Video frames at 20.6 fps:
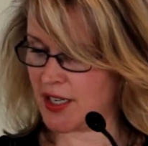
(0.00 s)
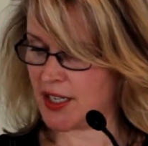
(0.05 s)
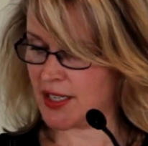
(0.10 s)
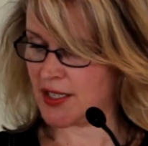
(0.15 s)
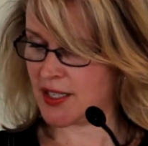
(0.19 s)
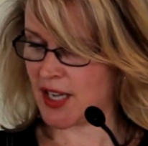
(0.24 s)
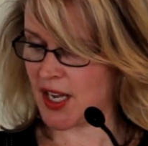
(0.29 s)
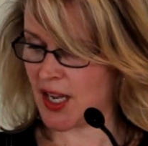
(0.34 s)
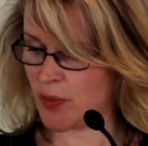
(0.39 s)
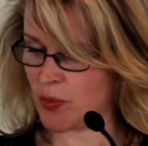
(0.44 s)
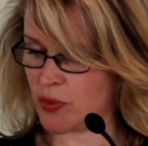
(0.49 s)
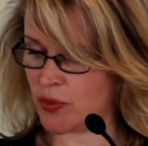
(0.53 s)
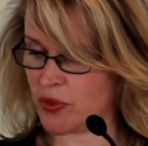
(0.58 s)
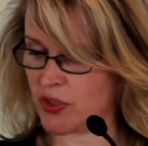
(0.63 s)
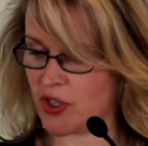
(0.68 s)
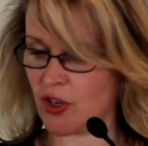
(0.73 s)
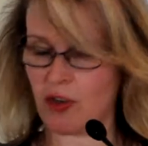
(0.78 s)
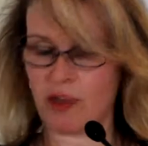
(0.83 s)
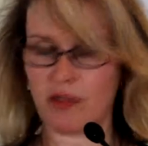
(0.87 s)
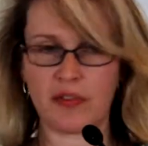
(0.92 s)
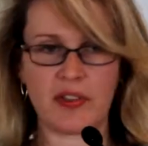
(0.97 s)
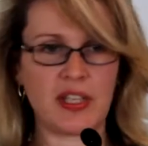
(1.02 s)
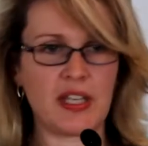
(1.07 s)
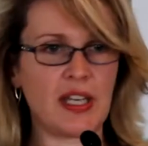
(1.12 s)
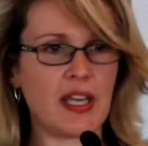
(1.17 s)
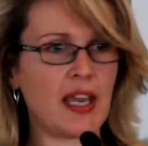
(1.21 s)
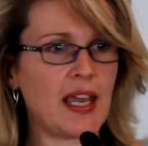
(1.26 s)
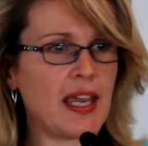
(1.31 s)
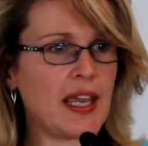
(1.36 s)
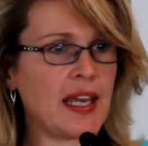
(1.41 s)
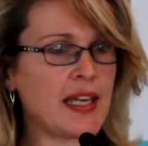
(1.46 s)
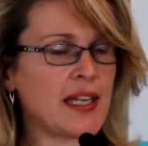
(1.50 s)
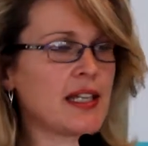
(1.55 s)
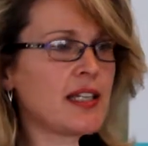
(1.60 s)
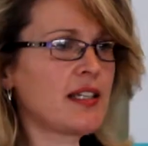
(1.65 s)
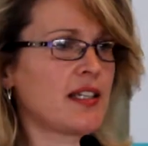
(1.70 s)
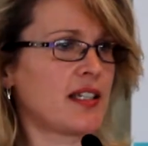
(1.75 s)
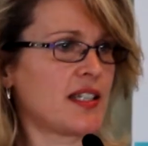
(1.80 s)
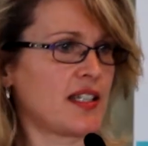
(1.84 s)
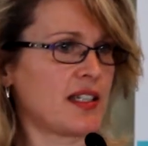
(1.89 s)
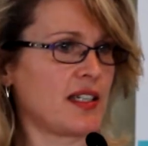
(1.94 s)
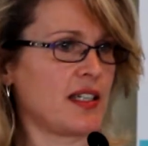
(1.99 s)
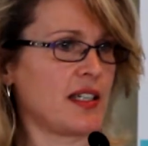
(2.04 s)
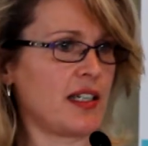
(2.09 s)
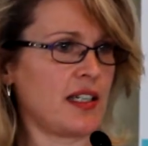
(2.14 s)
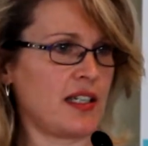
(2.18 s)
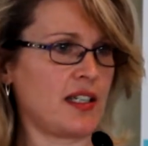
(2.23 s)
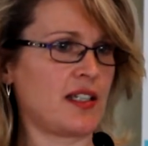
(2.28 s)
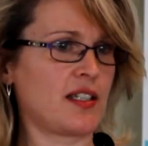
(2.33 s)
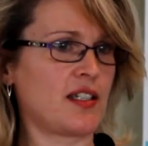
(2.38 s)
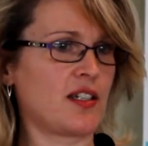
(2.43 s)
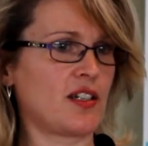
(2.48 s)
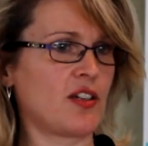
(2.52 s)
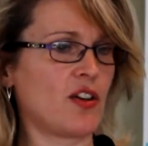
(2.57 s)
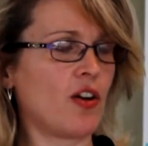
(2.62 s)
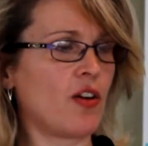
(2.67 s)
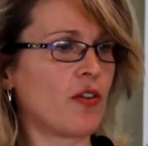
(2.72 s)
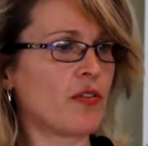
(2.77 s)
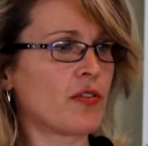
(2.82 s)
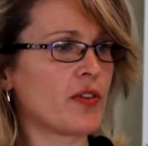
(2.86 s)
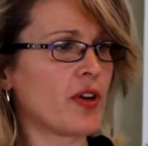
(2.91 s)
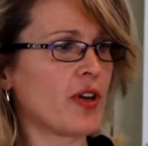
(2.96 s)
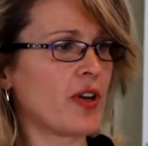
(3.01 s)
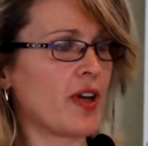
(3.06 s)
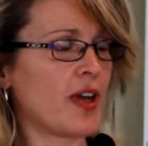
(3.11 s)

examples of the endless list of